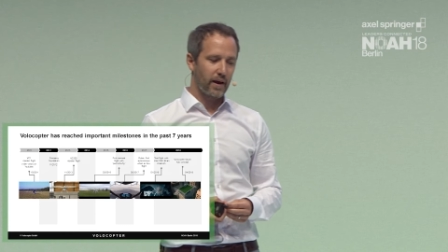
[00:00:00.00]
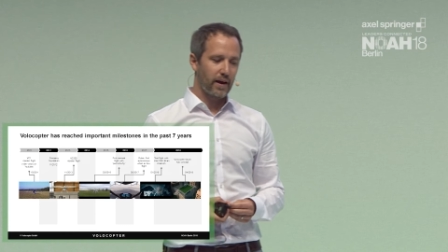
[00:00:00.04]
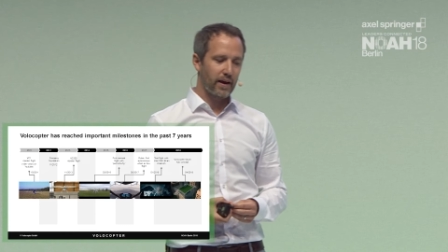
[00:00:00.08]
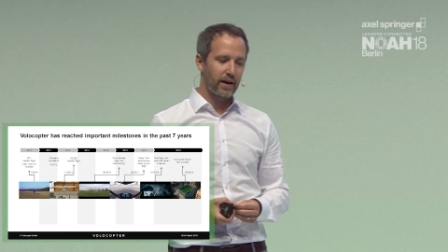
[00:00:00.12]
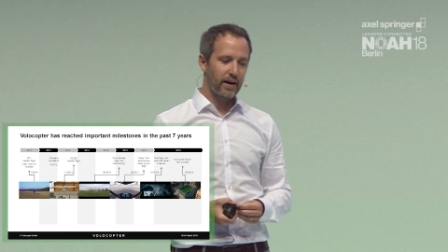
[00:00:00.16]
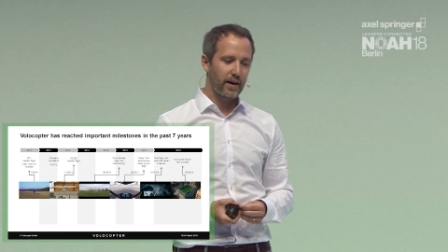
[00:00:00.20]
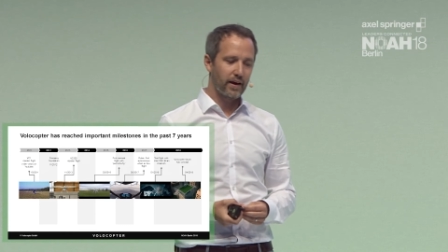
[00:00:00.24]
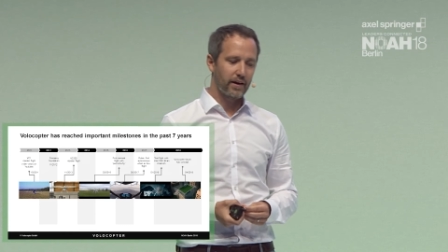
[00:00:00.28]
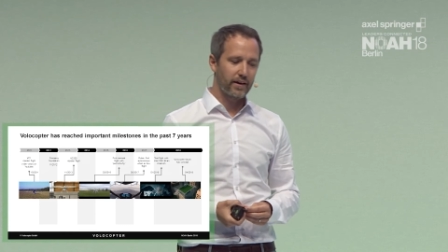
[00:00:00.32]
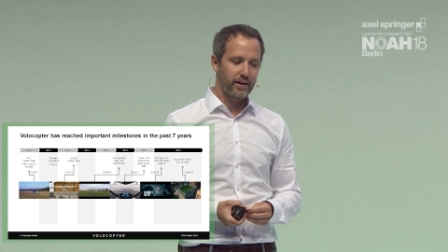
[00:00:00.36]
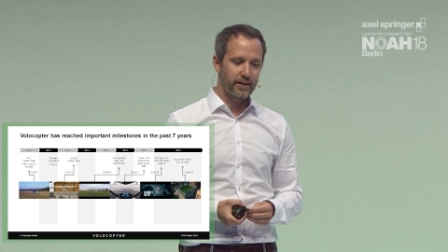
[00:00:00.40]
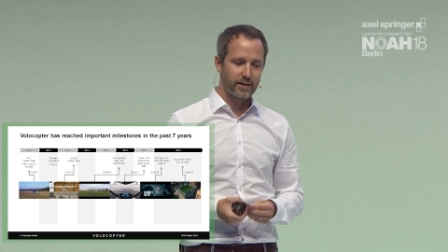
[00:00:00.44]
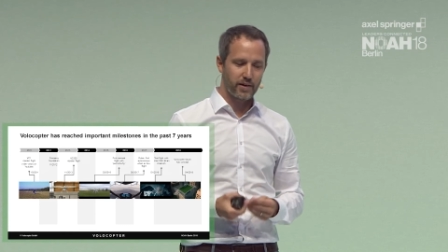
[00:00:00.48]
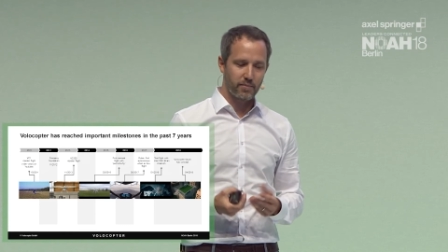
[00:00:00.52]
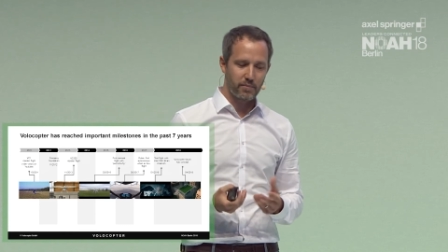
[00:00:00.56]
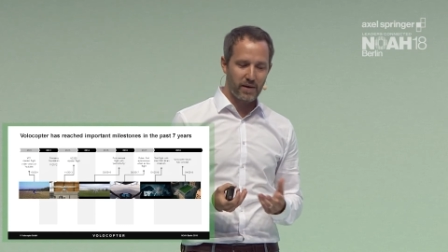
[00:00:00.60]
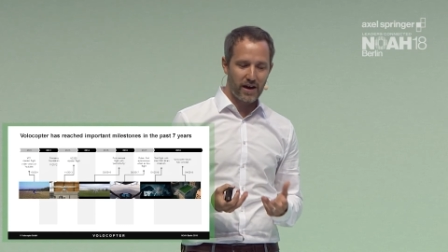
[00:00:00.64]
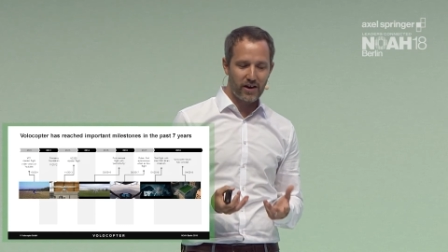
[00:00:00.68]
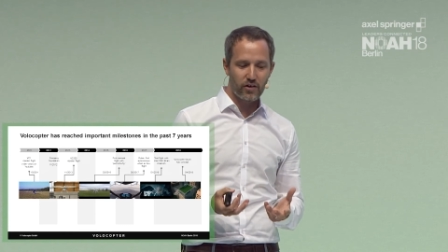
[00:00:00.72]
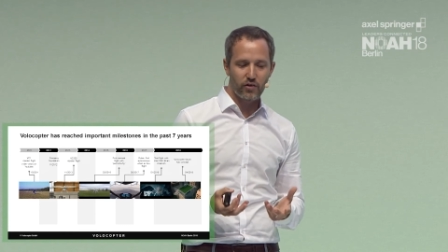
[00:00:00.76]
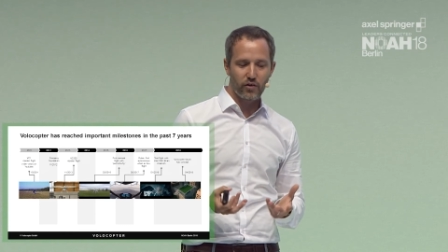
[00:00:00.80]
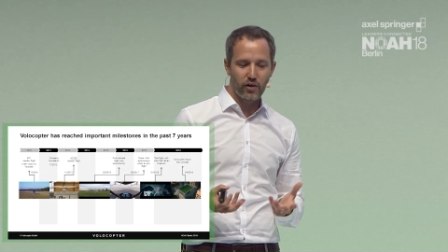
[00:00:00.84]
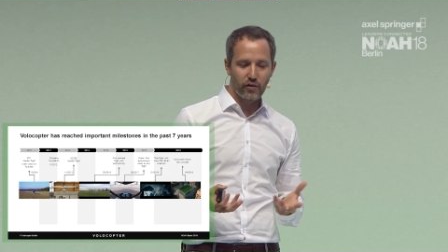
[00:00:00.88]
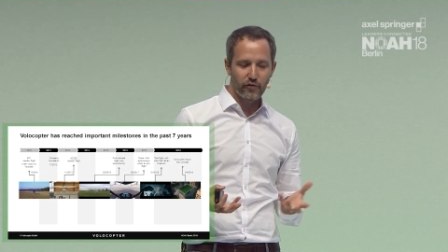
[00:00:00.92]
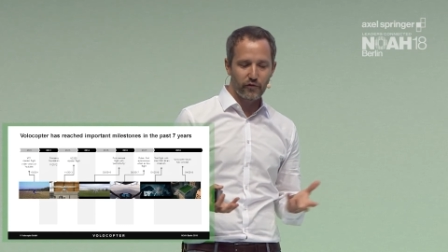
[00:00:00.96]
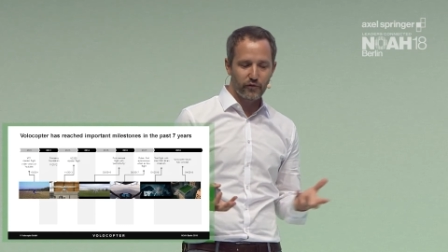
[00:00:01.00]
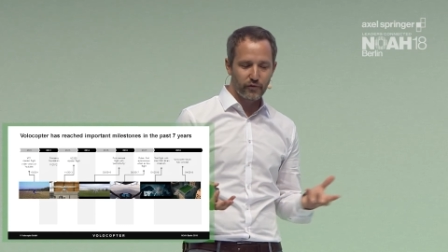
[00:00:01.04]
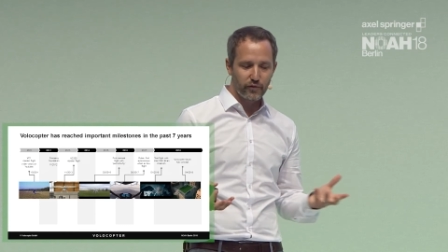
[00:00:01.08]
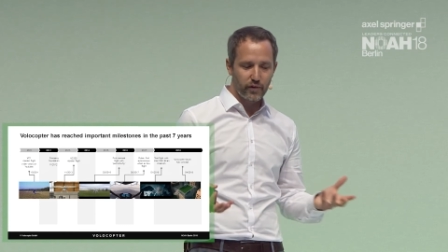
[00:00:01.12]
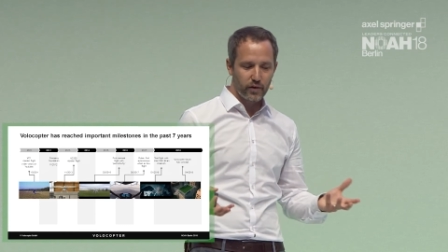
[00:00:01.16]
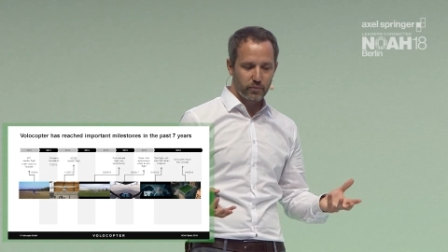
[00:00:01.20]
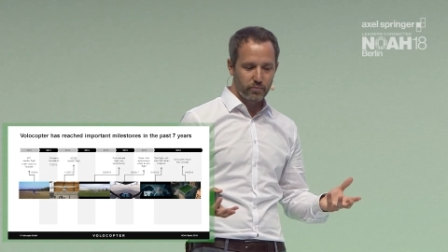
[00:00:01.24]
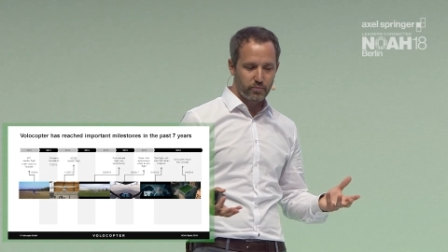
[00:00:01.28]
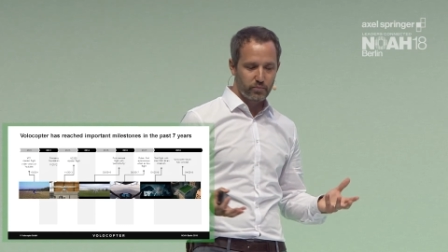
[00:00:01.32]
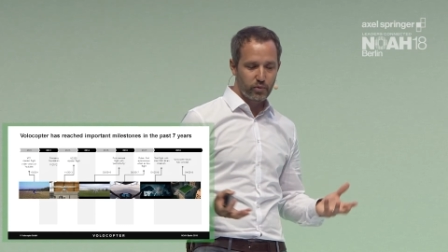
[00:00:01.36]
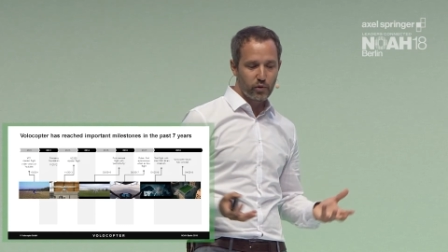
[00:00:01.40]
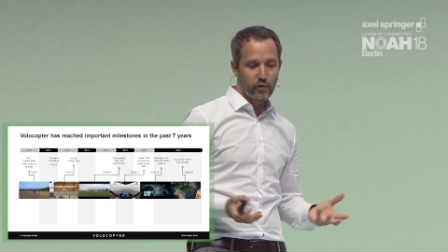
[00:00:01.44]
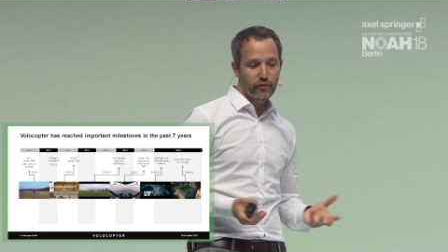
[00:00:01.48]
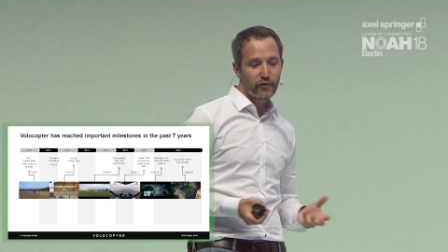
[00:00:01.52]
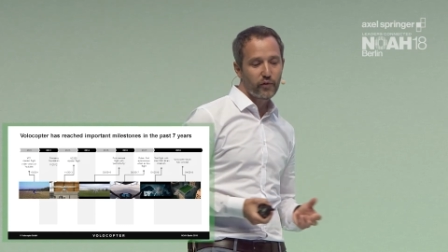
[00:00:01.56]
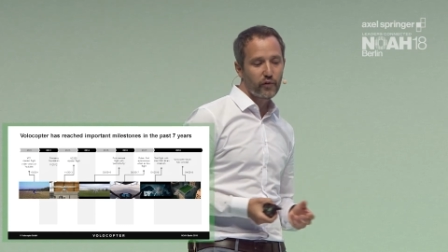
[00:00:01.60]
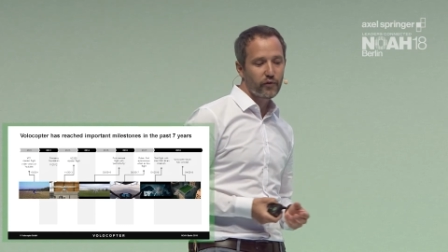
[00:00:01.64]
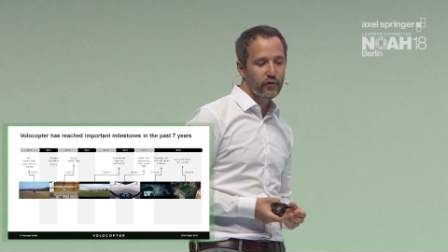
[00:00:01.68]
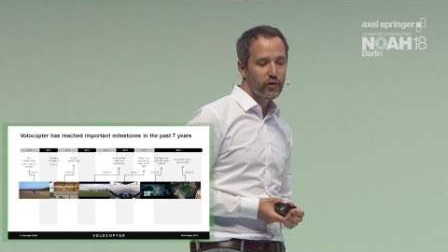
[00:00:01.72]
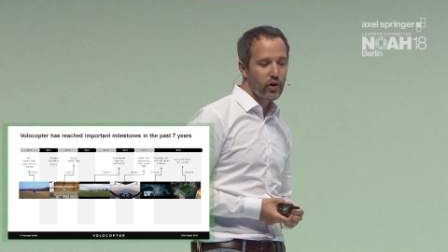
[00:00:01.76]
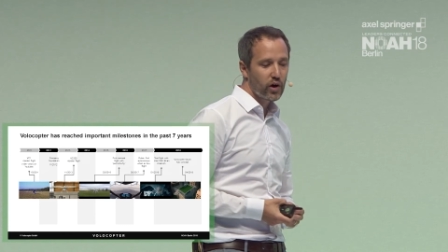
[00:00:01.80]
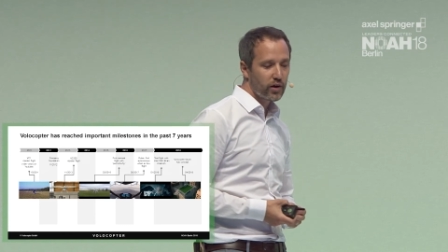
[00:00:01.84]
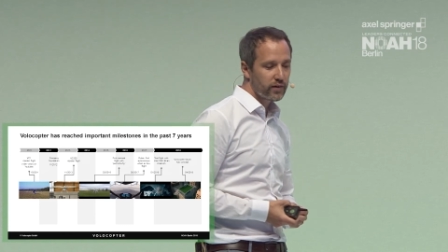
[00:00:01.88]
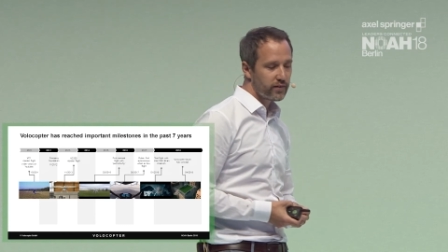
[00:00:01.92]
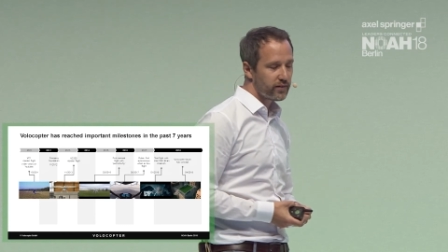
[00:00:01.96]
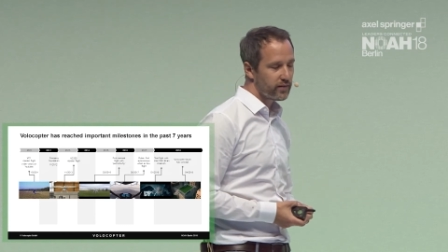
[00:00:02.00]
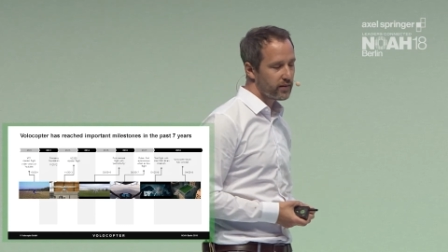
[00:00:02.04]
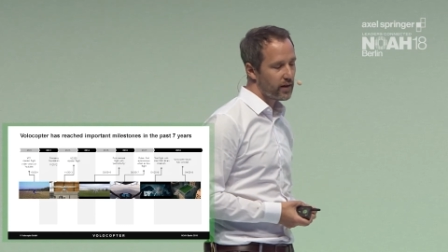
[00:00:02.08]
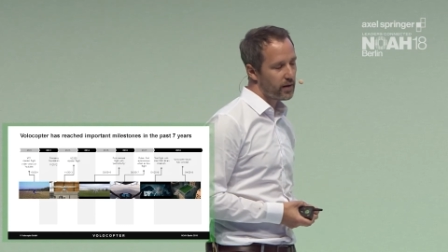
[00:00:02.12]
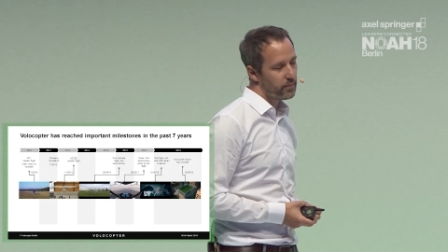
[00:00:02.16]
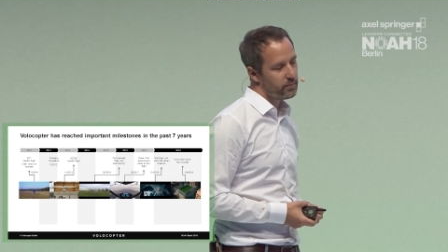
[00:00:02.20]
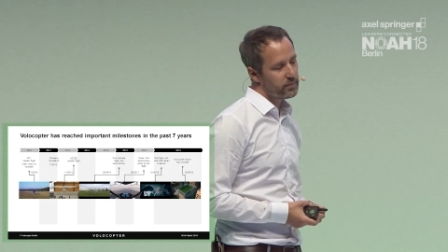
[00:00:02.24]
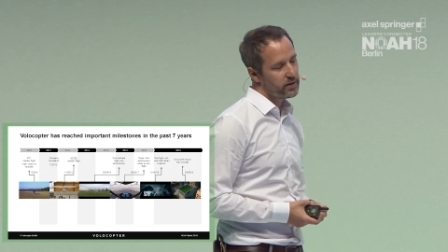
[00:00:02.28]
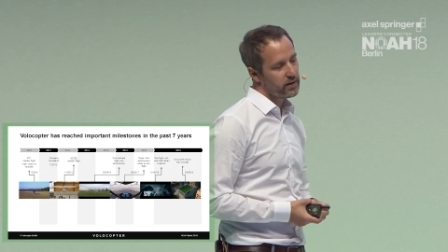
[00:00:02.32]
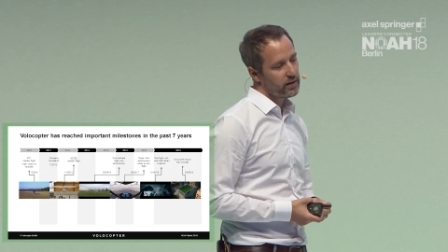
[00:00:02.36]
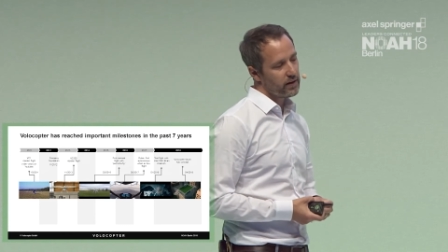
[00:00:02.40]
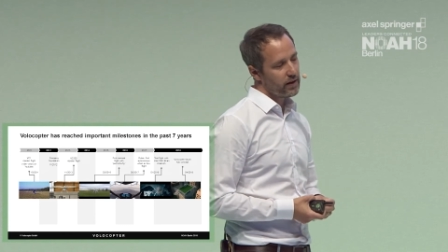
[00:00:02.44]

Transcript: uh, in a matter of proof of concept